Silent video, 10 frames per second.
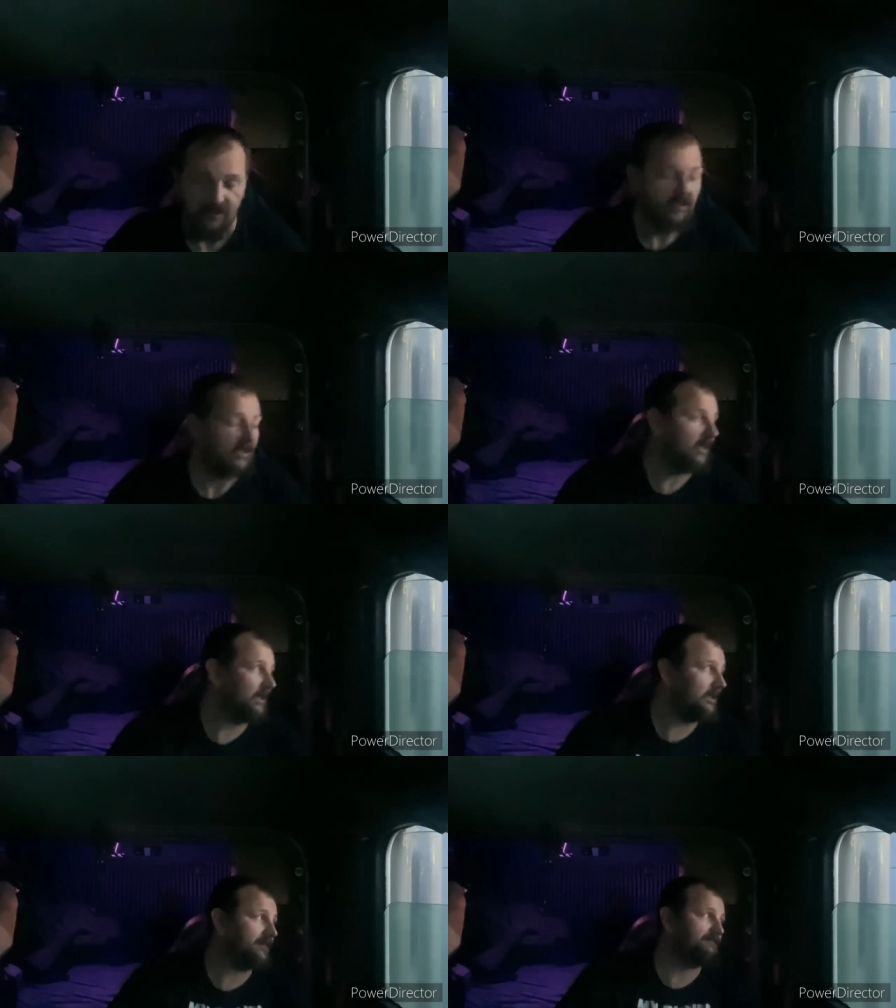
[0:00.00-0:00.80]

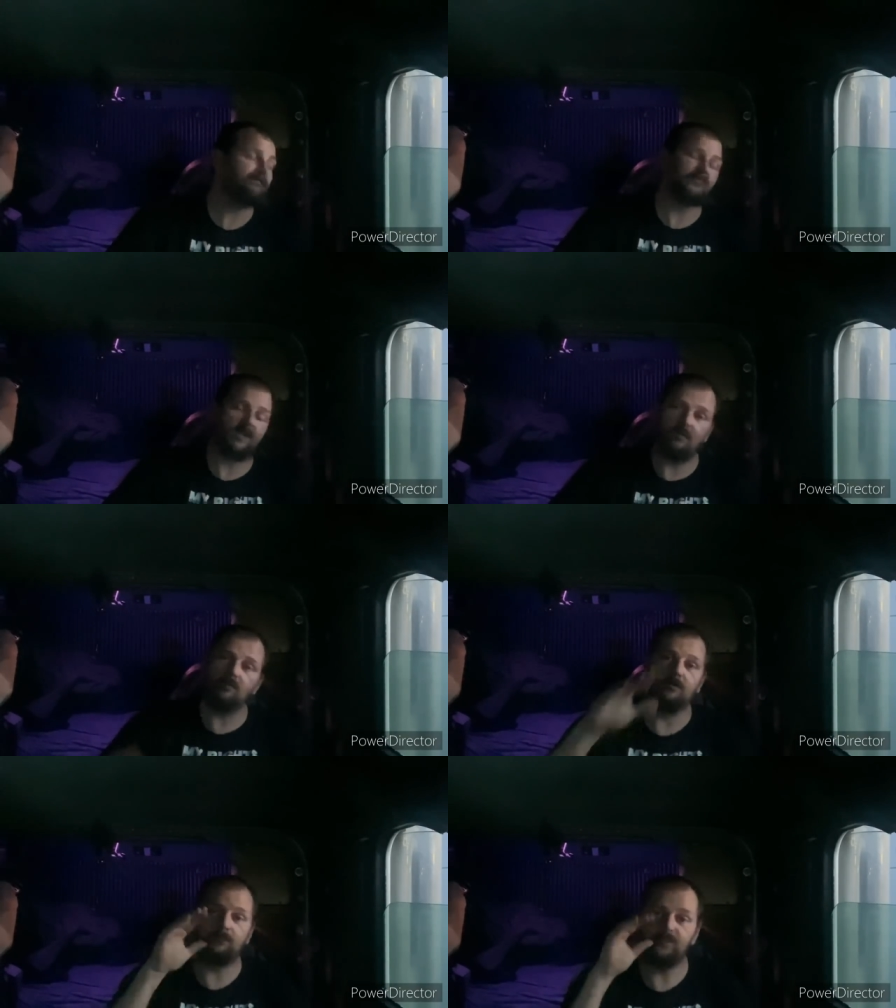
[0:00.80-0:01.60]
And I'm
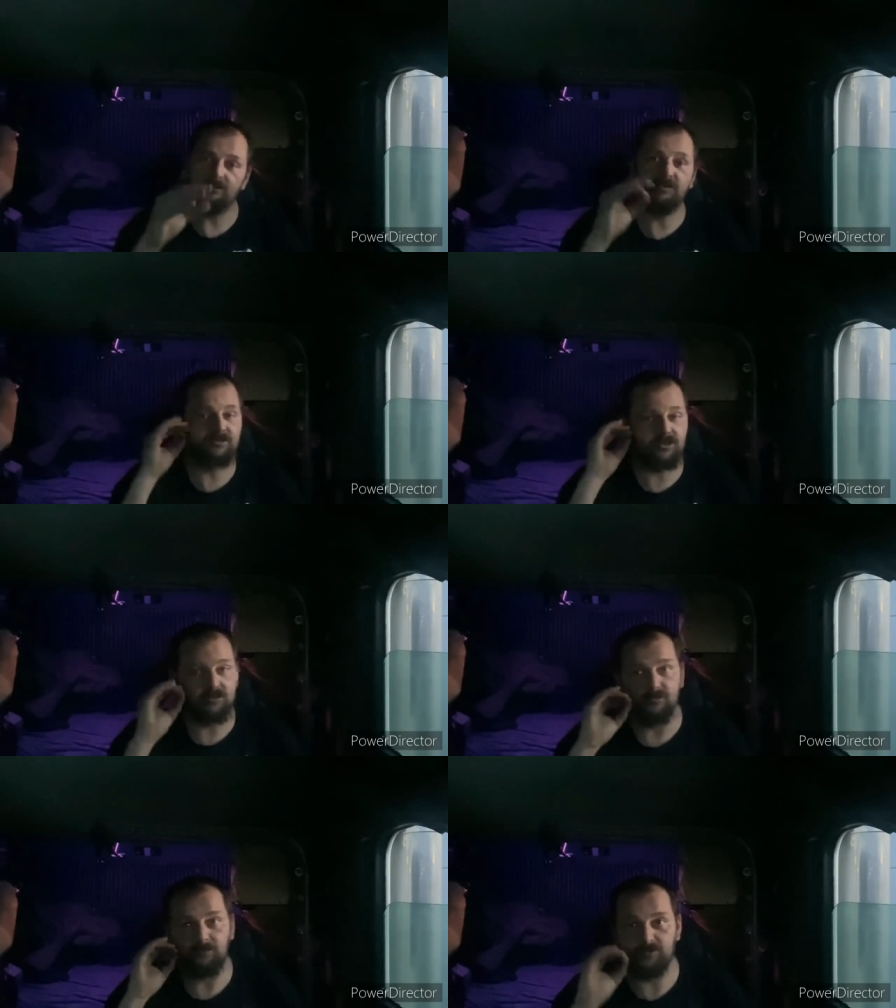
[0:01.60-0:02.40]
going to put this into
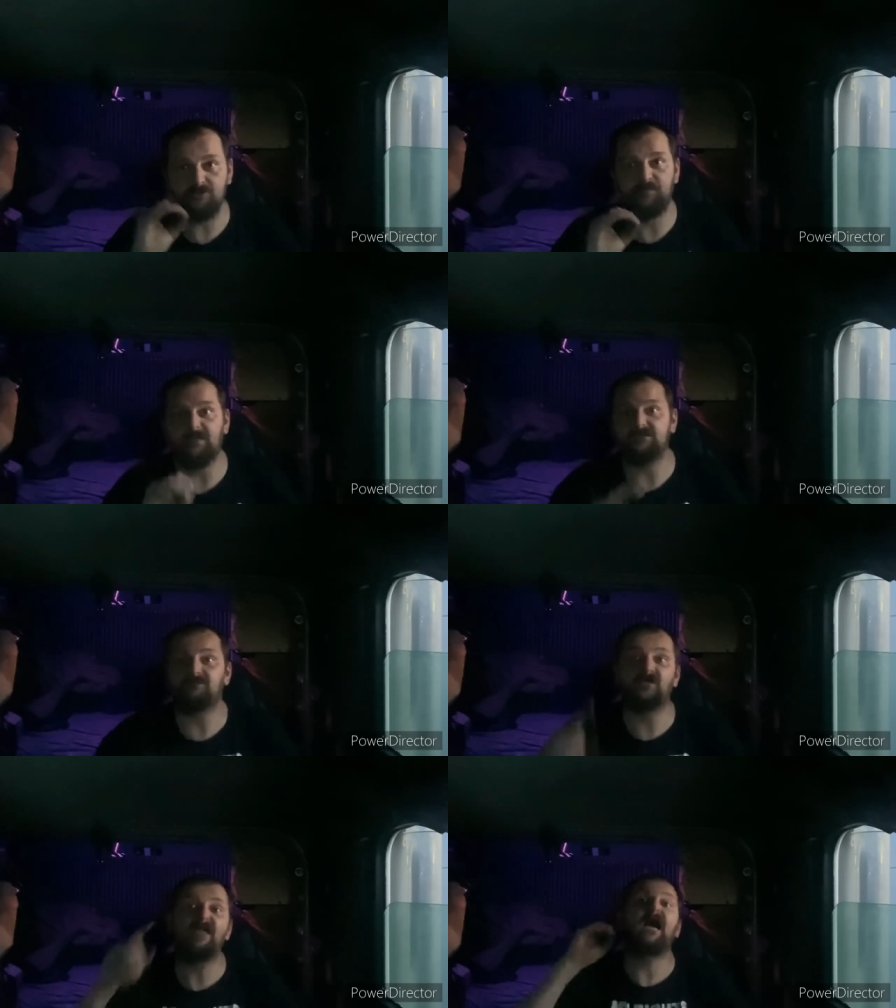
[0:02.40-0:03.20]
a perspective
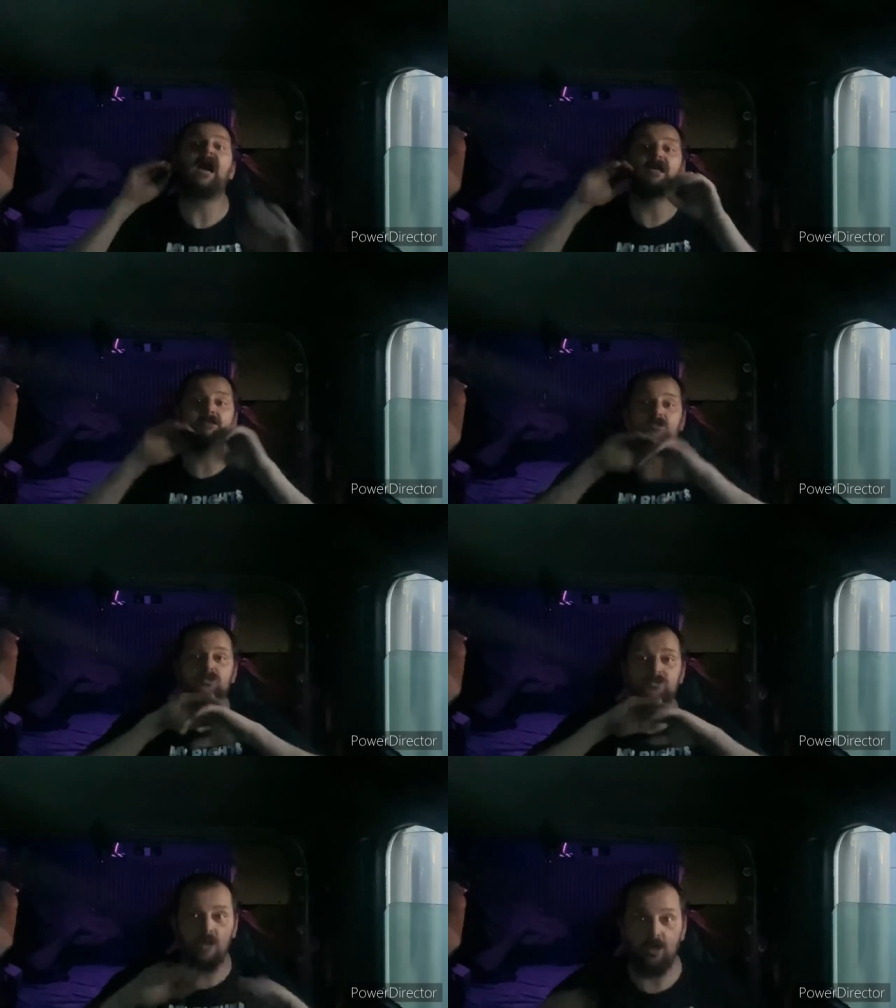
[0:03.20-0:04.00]
that I
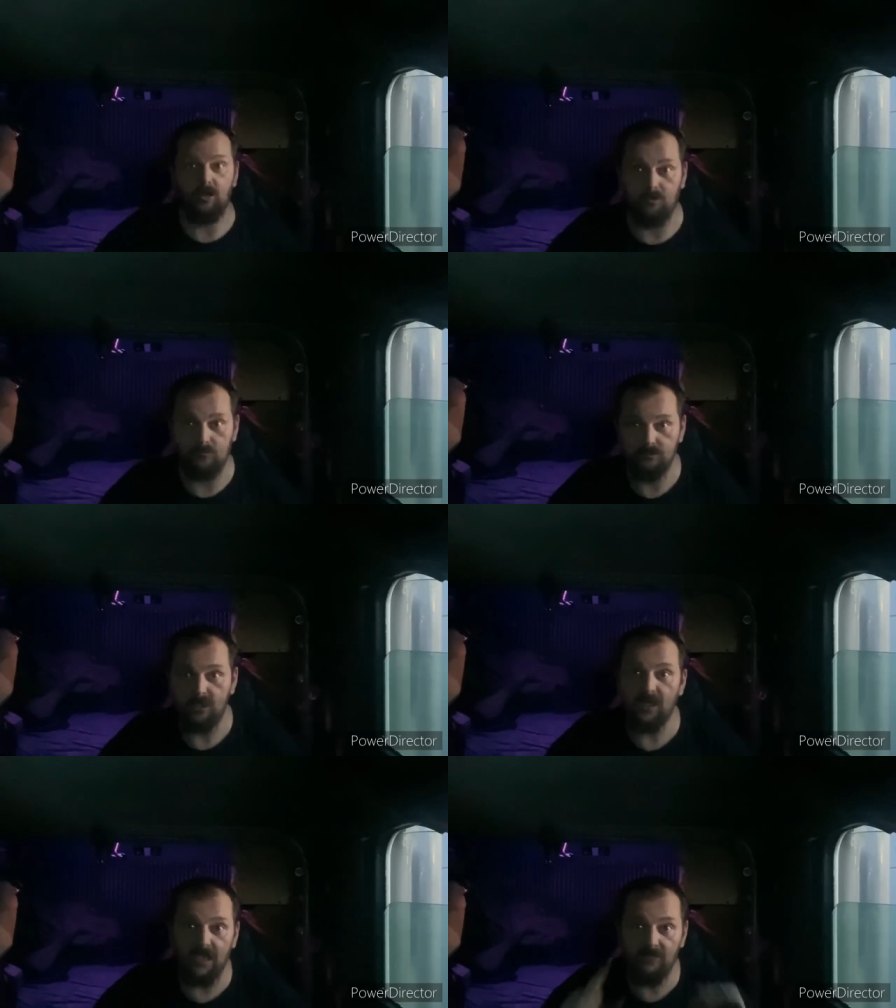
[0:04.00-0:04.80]
know
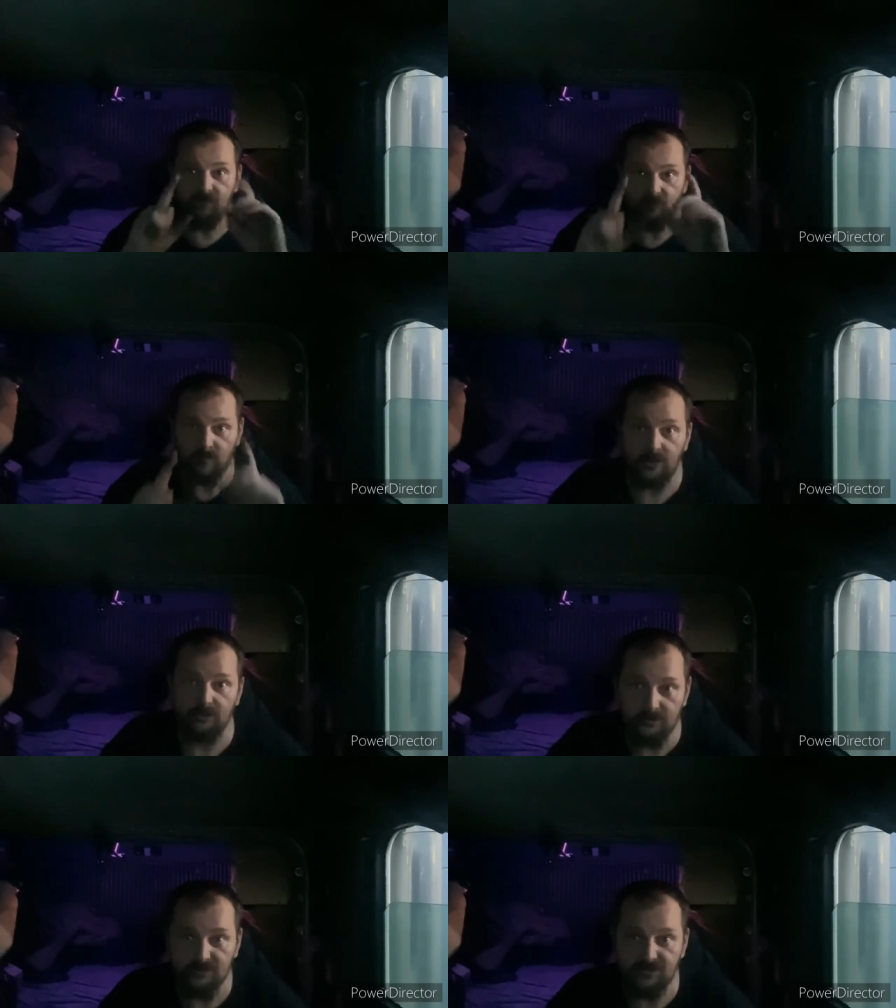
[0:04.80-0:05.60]
everyone
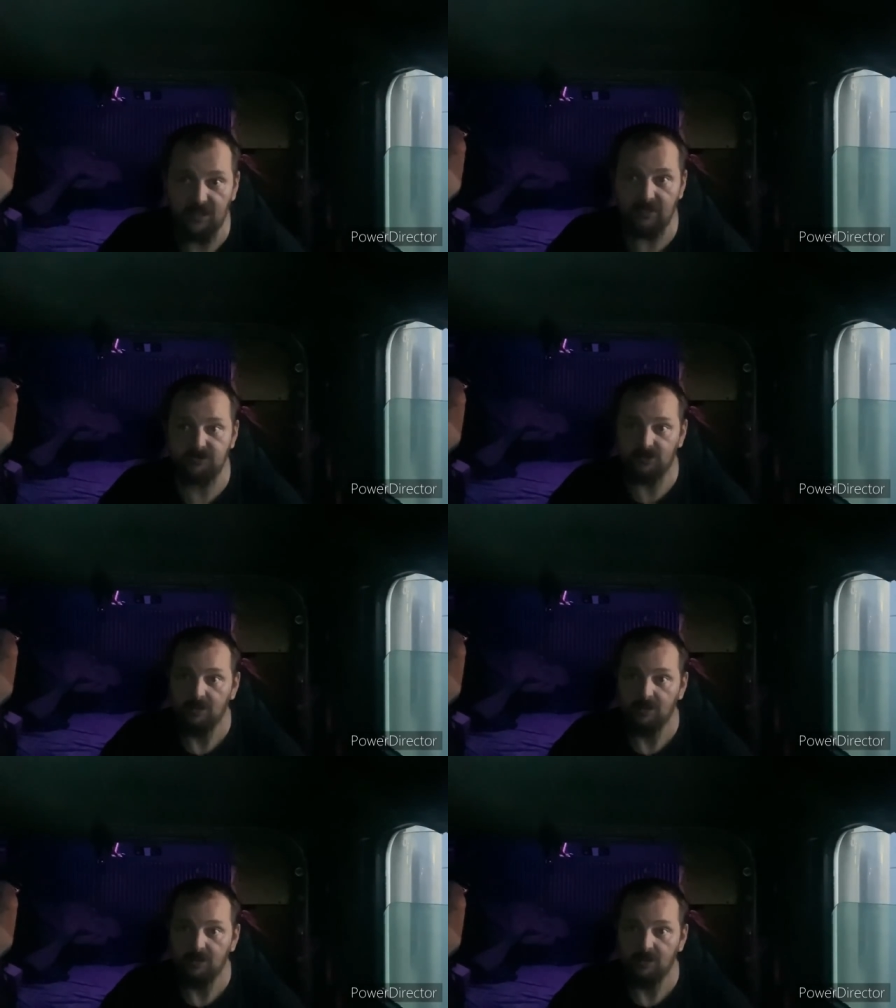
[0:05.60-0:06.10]
understands.